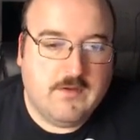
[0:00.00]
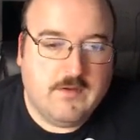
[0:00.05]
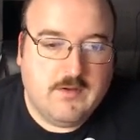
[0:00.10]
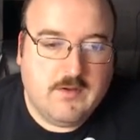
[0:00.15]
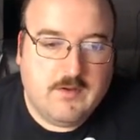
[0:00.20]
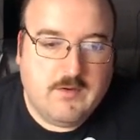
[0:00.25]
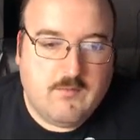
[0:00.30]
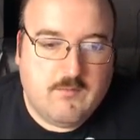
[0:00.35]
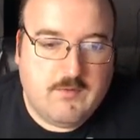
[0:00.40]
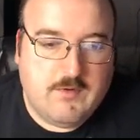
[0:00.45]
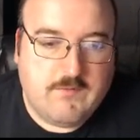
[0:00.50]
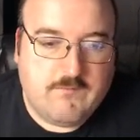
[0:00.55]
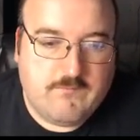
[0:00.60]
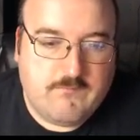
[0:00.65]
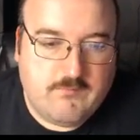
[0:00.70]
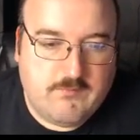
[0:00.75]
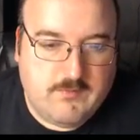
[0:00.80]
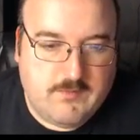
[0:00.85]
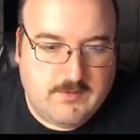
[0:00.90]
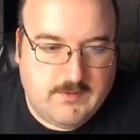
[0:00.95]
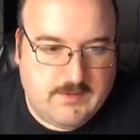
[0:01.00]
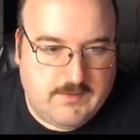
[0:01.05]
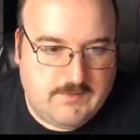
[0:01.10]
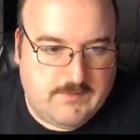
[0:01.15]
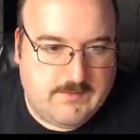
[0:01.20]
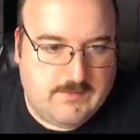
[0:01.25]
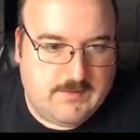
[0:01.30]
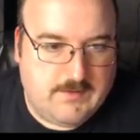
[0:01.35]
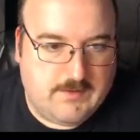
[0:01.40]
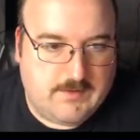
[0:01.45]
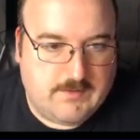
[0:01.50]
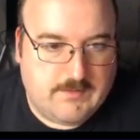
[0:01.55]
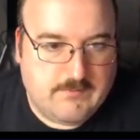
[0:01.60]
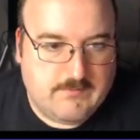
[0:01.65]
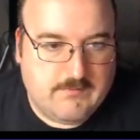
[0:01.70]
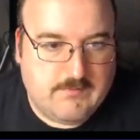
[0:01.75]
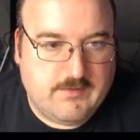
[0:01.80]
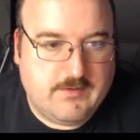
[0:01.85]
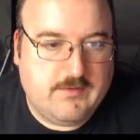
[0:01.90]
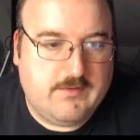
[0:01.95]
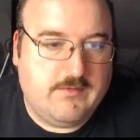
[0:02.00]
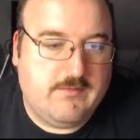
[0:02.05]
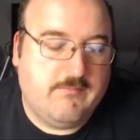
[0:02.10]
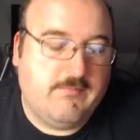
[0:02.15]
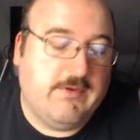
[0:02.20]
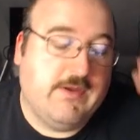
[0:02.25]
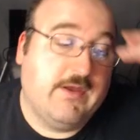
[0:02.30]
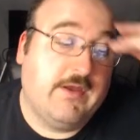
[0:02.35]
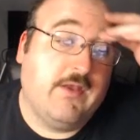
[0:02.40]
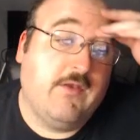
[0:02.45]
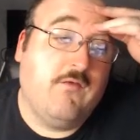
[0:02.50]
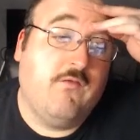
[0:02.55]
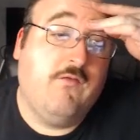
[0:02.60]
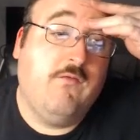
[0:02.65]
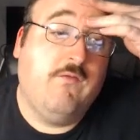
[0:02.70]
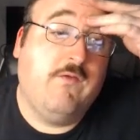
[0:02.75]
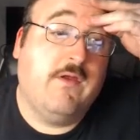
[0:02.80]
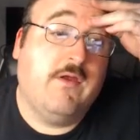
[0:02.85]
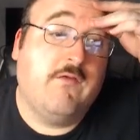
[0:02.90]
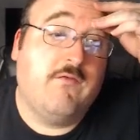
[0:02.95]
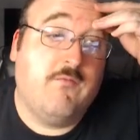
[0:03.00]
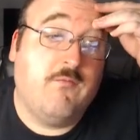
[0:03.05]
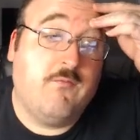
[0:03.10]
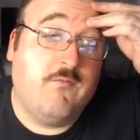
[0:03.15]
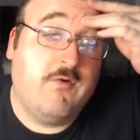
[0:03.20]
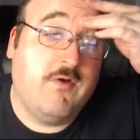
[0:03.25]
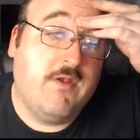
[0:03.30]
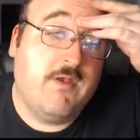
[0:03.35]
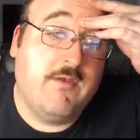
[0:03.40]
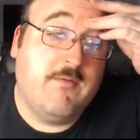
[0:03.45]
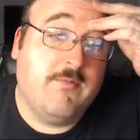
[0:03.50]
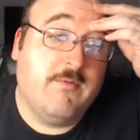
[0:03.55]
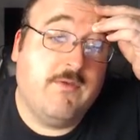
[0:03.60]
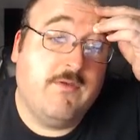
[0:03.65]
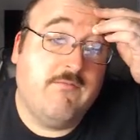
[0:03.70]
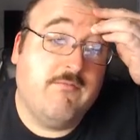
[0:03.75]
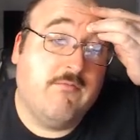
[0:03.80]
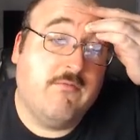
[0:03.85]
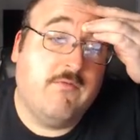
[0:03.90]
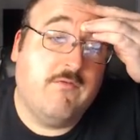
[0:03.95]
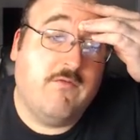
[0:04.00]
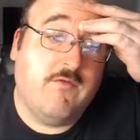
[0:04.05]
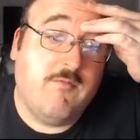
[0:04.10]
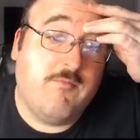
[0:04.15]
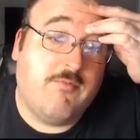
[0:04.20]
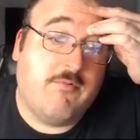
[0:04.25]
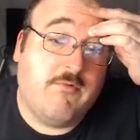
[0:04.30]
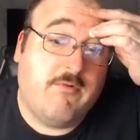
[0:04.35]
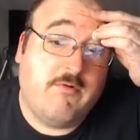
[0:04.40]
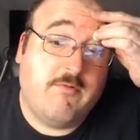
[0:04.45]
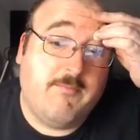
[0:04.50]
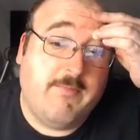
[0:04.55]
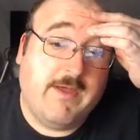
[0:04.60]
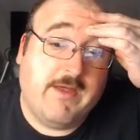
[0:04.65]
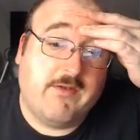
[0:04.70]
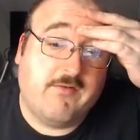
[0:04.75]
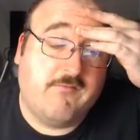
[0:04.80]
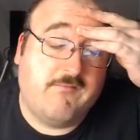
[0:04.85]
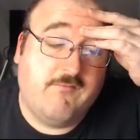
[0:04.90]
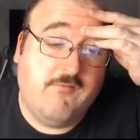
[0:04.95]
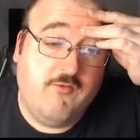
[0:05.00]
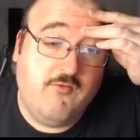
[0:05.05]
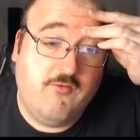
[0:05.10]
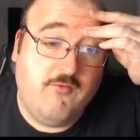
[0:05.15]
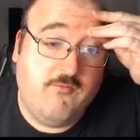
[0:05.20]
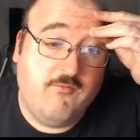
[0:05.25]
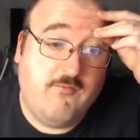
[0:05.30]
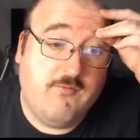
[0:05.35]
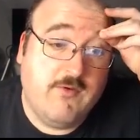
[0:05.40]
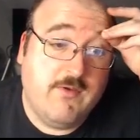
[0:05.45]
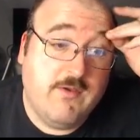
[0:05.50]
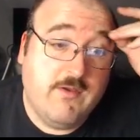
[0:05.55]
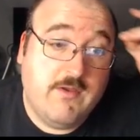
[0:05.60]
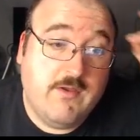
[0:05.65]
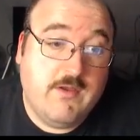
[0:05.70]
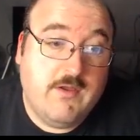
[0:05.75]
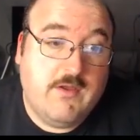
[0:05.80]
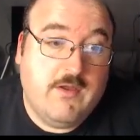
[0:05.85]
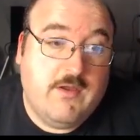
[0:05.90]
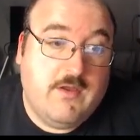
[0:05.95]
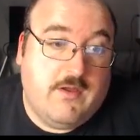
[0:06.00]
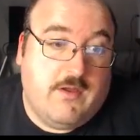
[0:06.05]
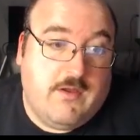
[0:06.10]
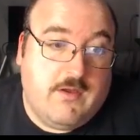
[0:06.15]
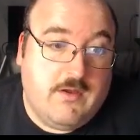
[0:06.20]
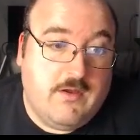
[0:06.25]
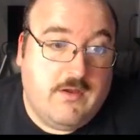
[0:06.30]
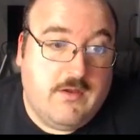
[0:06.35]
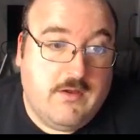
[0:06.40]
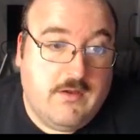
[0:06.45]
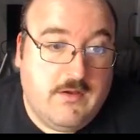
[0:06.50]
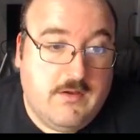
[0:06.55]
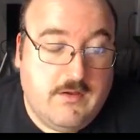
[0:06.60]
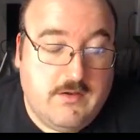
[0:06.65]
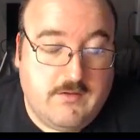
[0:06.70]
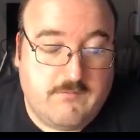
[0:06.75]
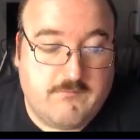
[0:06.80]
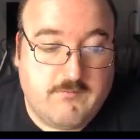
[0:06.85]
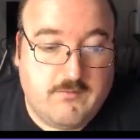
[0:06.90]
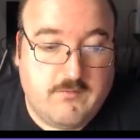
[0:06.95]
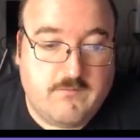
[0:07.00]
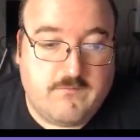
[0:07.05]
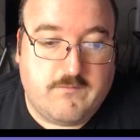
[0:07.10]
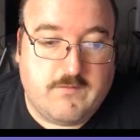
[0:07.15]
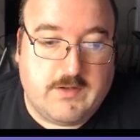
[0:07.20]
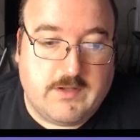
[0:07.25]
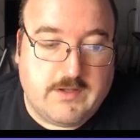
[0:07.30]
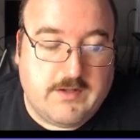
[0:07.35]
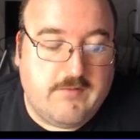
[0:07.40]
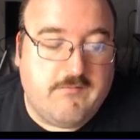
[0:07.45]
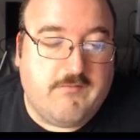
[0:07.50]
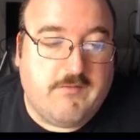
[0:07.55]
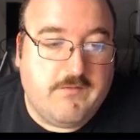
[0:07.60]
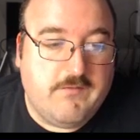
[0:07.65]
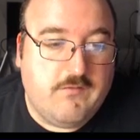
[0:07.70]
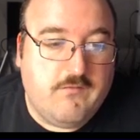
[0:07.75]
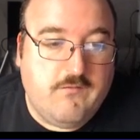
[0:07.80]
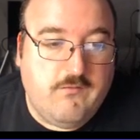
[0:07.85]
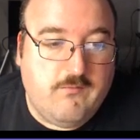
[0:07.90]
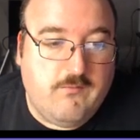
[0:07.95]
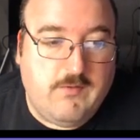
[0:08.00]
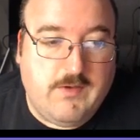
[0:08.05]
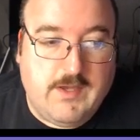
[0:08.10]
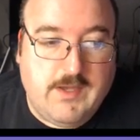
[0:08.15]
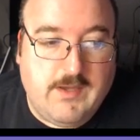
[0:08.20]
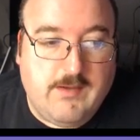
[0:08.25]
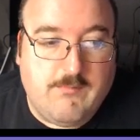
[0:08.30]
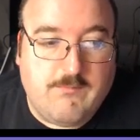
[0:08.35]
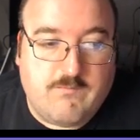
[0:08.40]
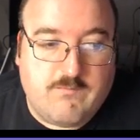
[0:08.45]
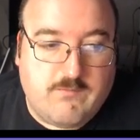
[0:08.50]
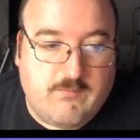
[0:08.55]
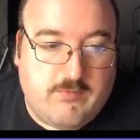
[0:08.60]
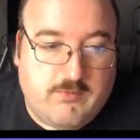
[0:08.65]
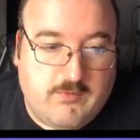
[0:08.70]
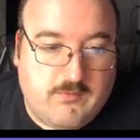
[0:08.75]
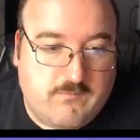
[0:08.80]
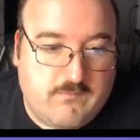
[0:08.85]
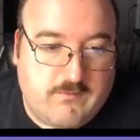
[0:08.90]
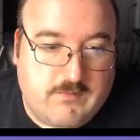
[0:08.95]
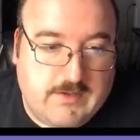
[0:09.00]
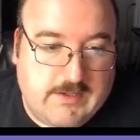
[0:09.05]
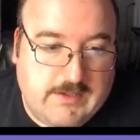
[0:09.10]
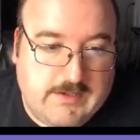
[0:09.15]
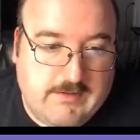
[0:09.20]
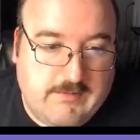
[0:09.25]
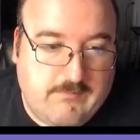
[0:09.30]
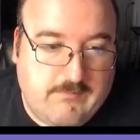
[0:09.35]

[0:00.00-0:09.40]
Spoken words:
Westwood, I think. Back in 2001, I believe it was Emperor Battle for Dune. Of course, a lot of other Dune games supposedly